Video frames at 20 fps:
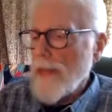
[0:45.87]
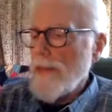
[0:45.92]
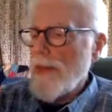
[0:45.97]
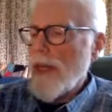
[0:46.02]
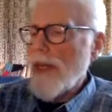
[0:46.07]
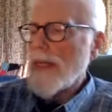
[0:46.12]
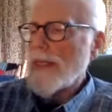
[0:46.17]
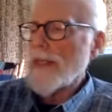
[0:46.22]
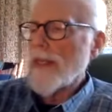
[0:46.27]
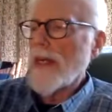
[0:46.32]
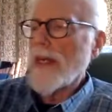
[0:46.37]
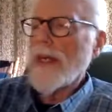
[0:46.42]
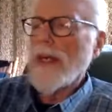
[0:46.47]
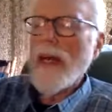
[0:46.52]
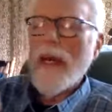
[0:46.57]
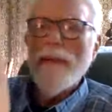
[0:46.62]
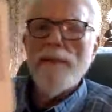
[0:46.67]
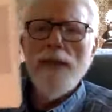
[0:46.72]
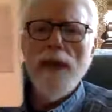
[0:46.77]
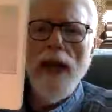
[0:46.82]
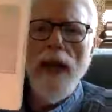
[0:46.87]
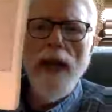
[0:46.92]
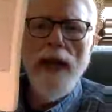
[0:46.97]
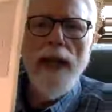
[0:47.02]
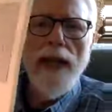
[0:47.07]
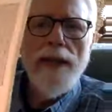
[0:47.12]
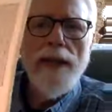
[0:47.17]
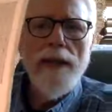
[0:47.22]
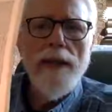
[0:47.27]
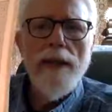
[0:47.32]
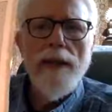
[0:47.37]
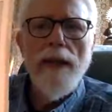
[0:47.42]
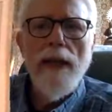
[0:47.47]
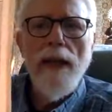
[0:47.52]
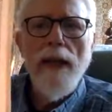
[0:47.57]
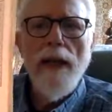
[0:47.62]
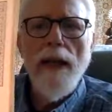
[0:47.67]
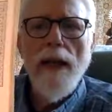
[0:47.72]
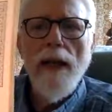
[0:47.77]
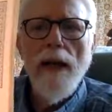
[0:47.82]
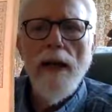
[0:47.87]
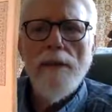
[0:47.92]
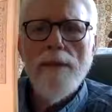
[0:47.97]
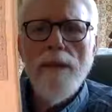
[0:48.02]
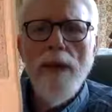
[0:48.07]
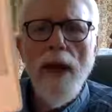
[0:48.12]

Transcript: that I've got a